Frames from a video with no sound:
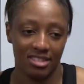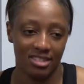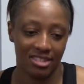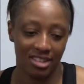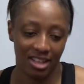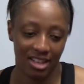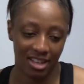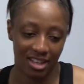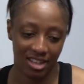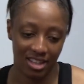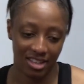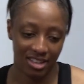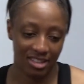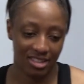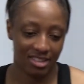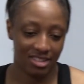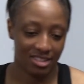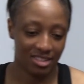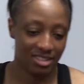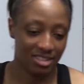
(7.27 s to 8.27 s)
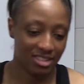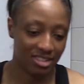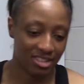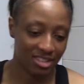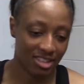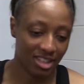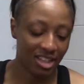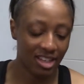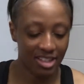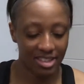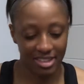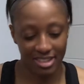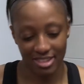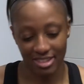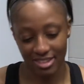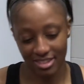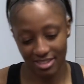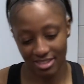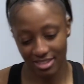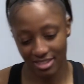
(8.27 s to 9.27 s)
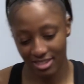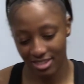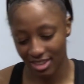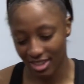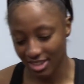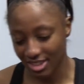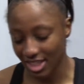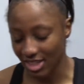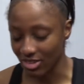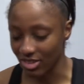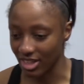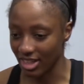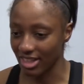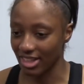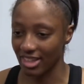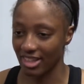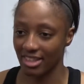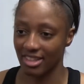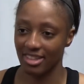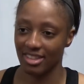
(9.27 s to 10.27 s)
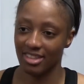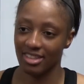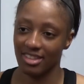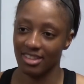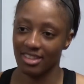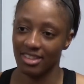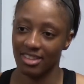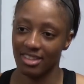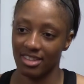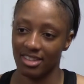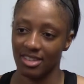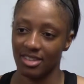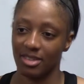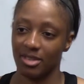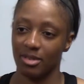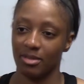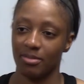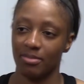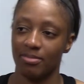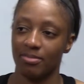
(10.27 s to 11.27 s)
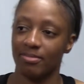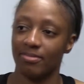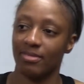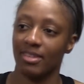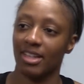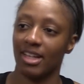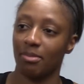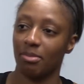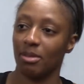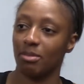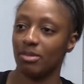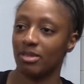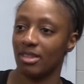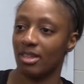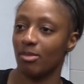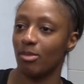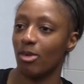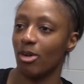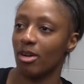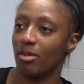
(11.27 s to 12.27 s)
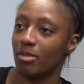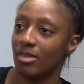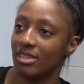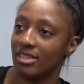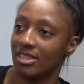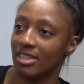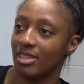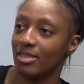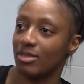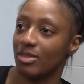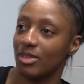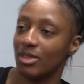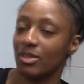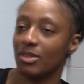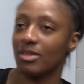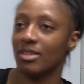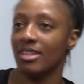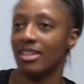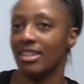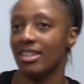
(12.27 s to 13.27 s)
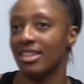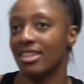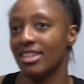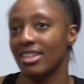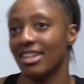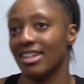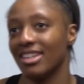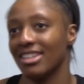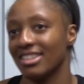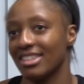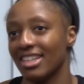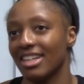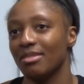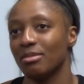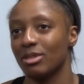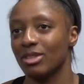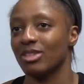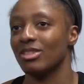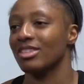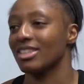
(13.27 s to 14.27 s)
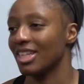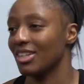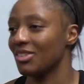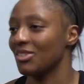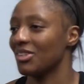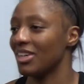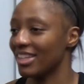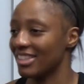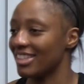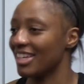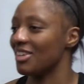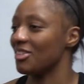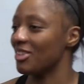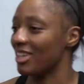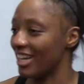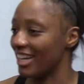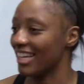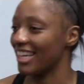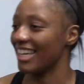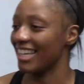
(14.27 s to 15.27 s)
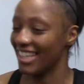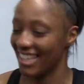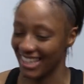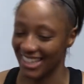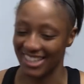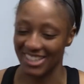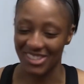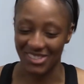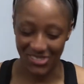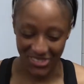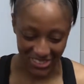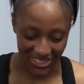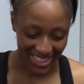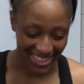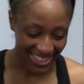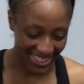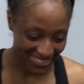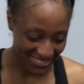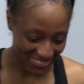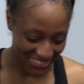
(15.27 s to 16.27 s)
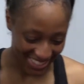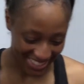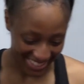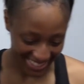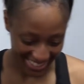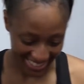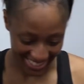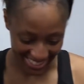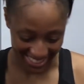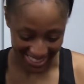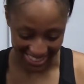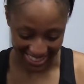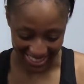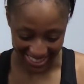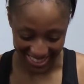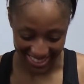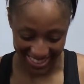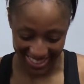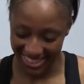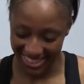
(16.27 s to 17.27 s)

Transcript: No. Kinda. I take what I get. A lot of people say I'm hard on myself, so like I said, I'm just going to say I take what I get at this point, but yeah.